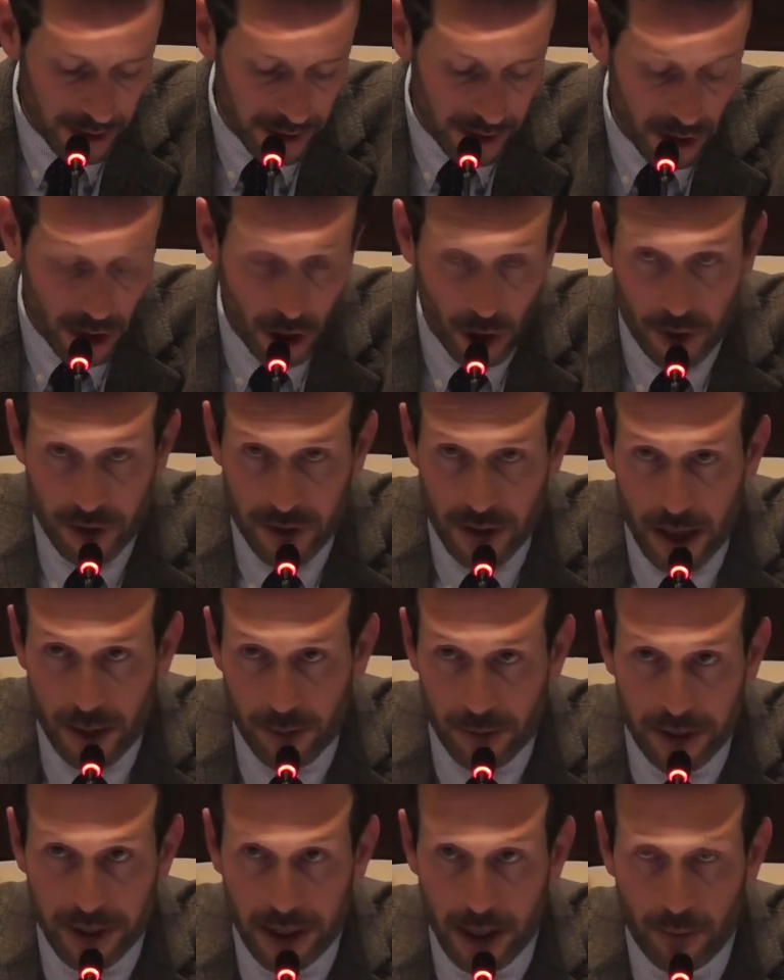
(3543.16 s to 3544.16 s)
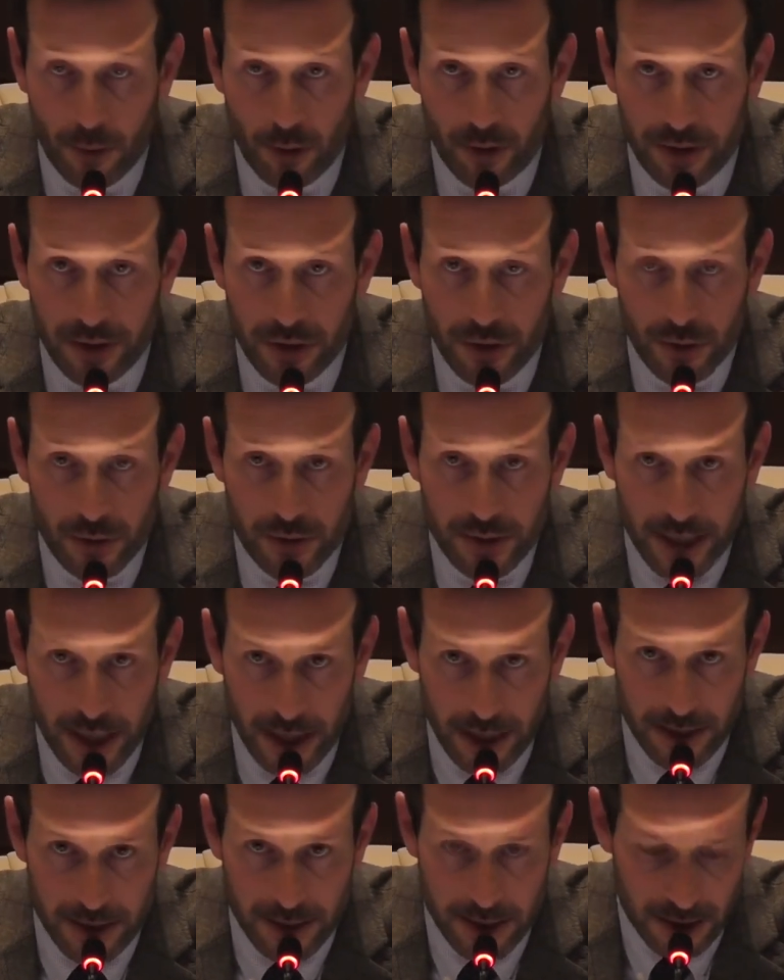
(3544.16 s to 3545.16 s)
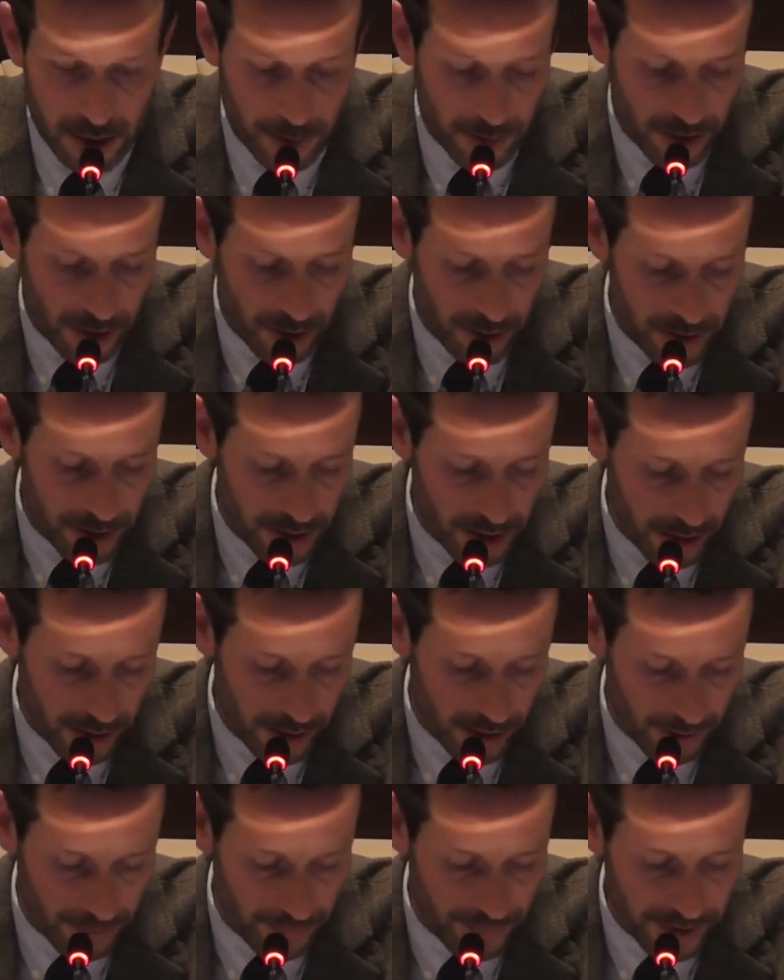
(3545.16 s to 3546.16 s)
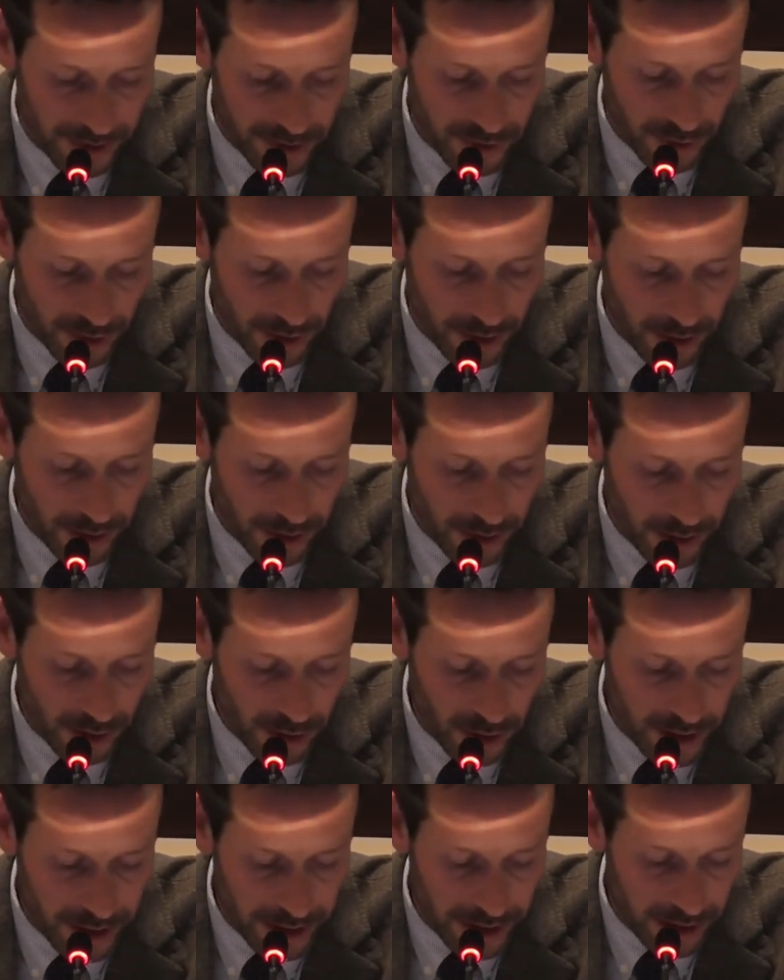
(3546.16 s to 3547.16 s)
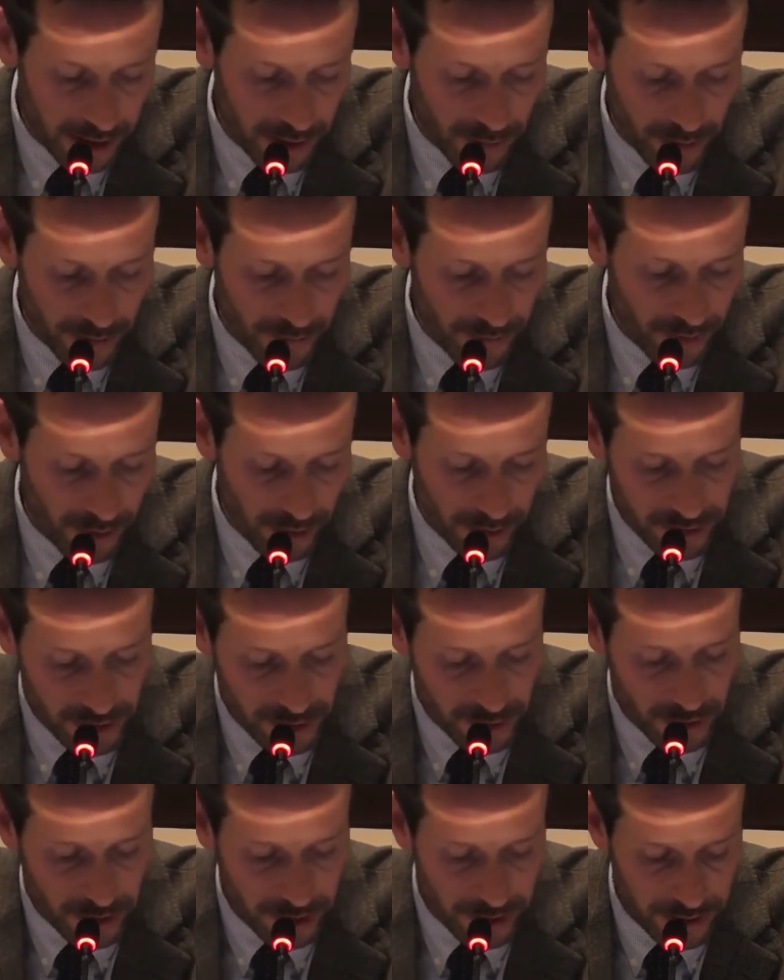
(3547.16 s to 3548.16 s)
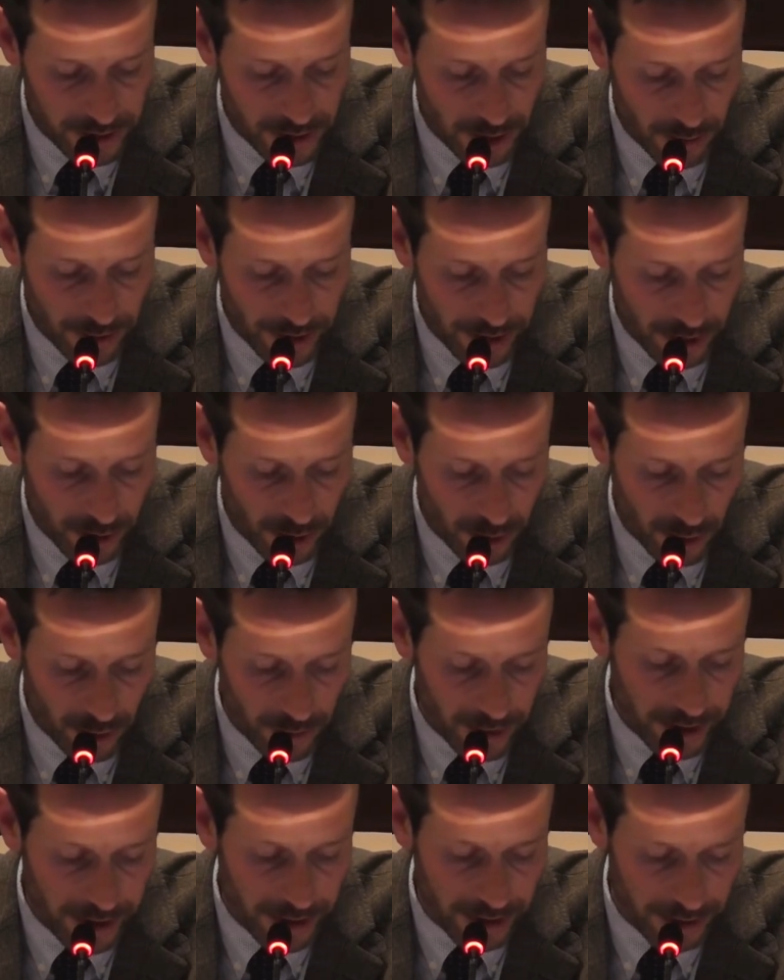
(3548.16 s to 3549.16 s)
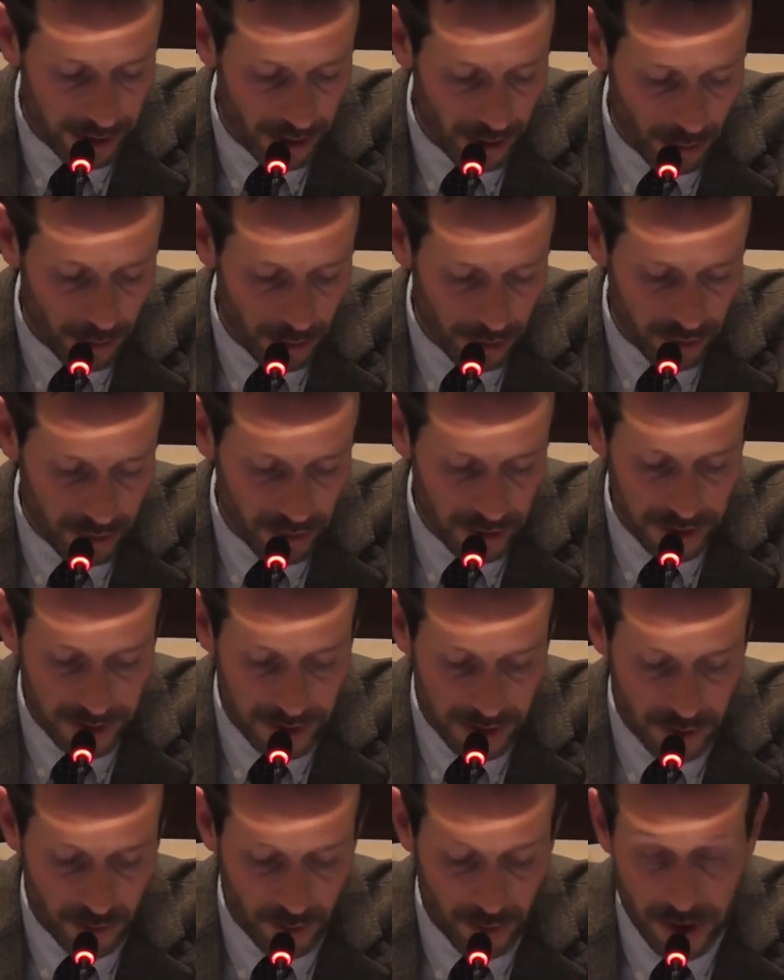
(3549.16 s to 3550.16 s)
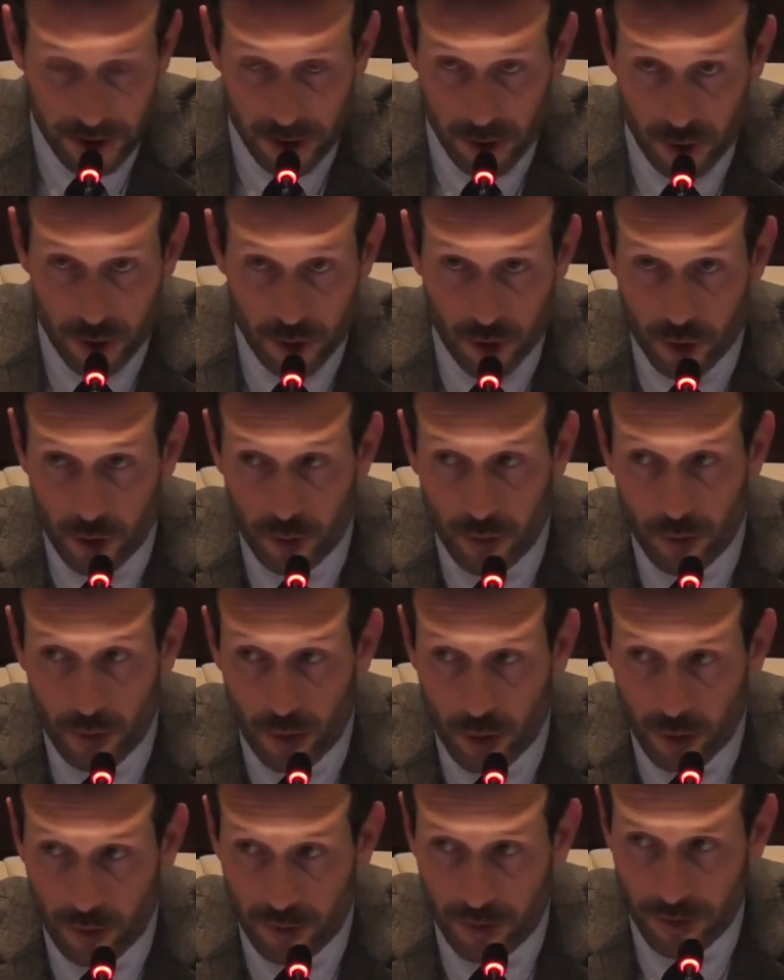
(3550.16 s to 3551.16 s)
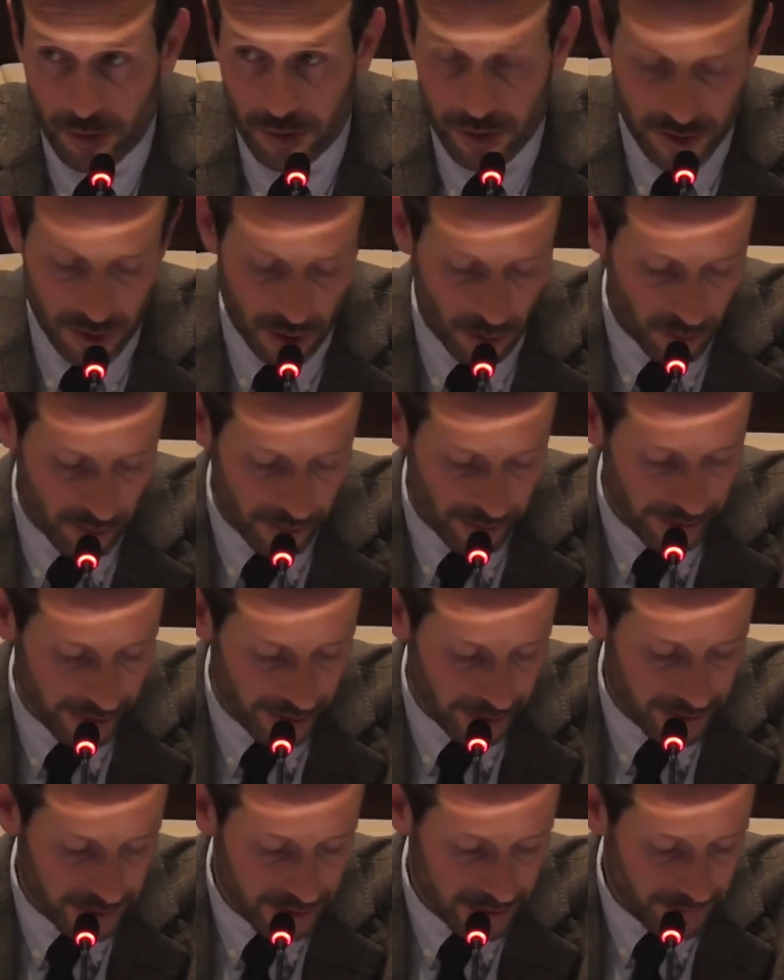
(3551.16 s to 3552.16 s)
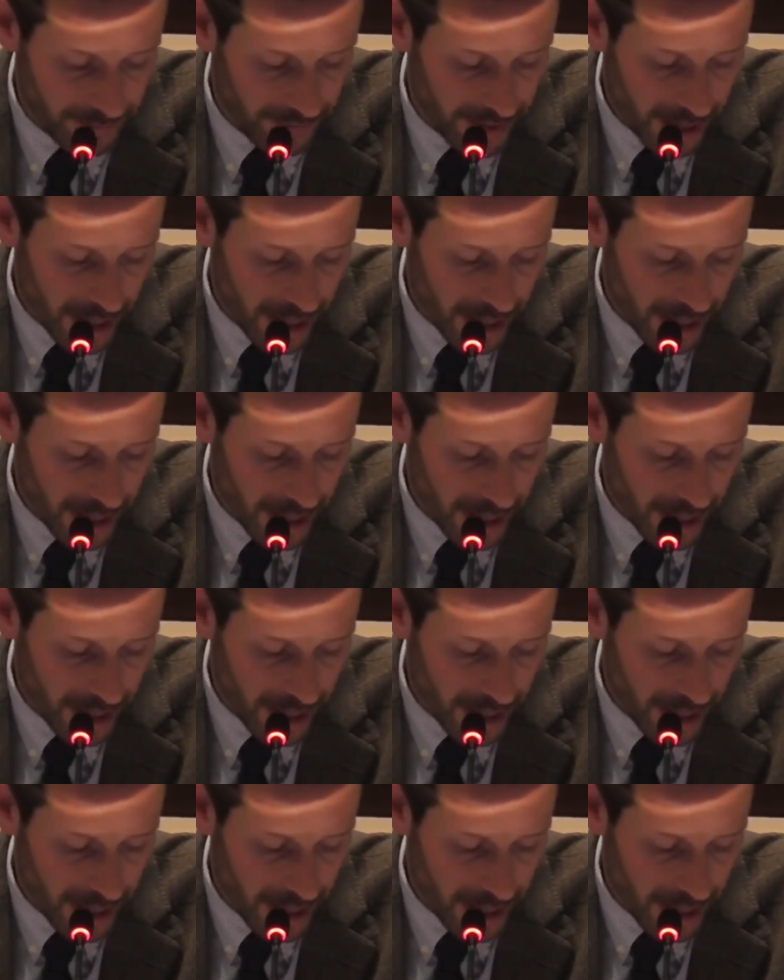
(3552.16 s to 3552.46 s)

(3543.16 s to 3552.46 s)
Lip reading: is not applicable in those cases because it clearly refers to some economic and opportunities reason to move somewhere else.